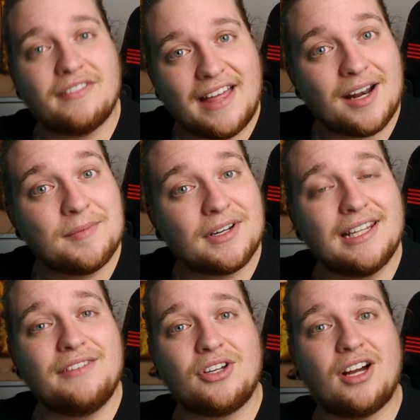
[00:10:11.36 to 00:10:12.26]
than that, I'm going to
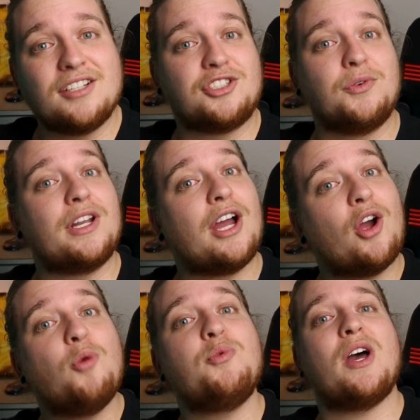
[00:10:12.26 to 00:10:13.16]
leave you guys to it. I
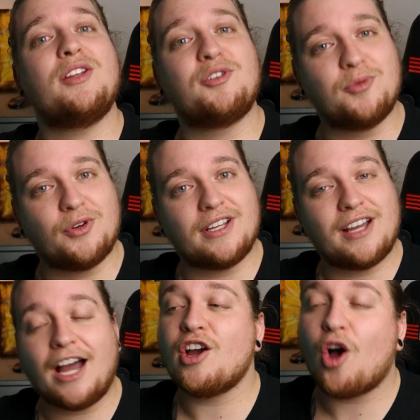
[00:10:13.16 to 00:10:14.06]
hope you had a good morning.
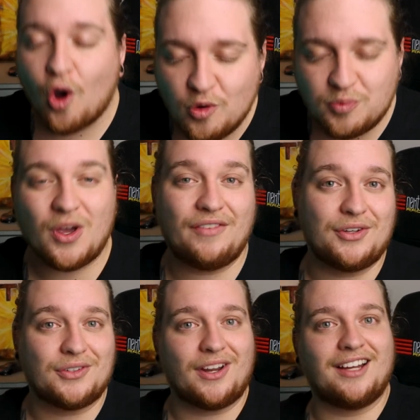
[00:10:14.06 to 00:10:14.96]
I hope you have a
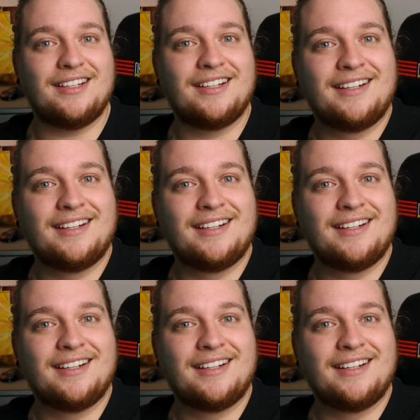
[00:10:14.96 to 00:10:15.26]
good night.